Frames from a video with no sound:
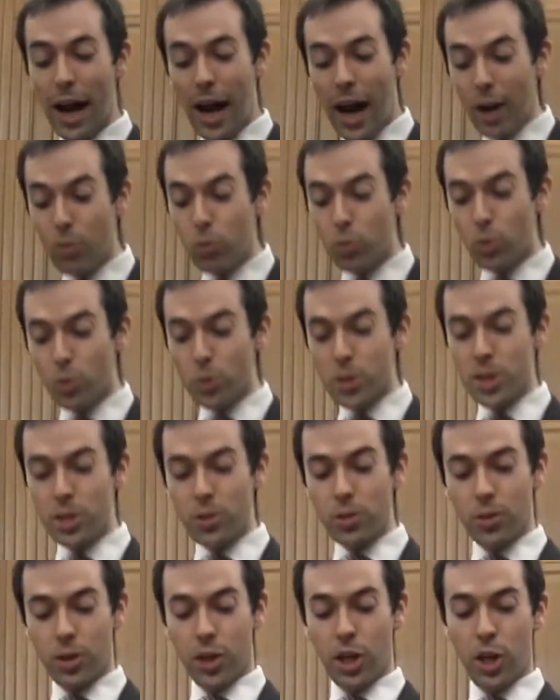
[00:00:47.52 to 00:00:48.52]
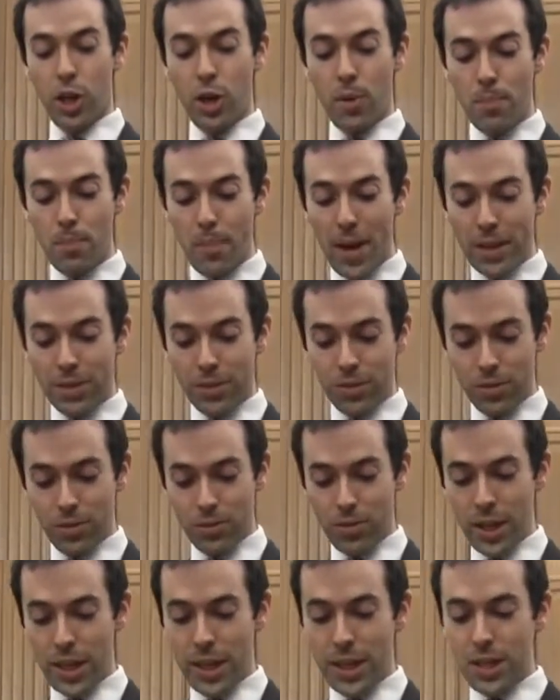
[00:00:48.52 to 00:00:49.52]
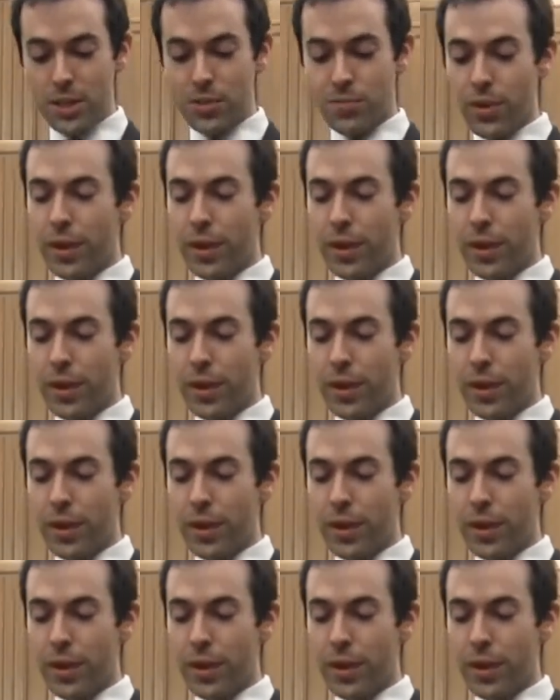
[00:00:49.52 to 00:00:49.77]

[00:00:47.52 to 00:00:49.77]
I would also commend his